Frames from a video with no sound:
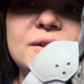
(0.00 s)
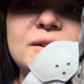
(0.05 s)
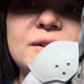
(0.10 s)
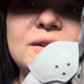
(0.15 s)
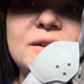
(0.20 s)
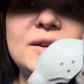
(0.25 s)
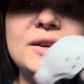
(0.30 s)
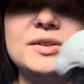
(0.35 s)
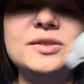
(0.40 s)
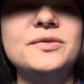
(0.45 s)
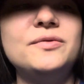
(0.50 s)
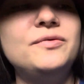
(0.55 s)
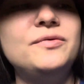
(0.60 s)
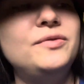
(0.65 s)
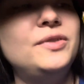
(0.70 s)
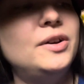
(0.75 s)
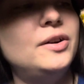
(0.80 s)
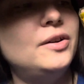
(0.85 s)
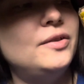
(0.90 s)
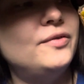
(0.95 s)
he has a
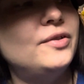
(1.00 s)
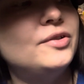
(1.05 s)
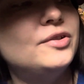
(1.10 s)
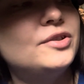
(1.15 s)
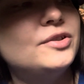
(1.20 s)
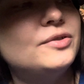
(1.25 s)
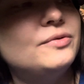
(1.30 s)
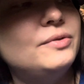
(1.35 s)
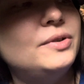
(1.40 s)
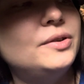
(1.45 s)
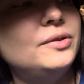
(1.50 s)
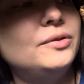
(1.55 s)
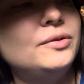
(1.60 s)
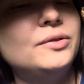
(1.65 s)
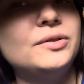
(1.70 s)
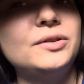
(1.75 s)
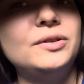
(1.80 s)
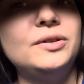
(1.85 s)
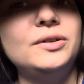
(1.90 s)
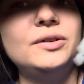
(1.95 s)
very, very sweet look.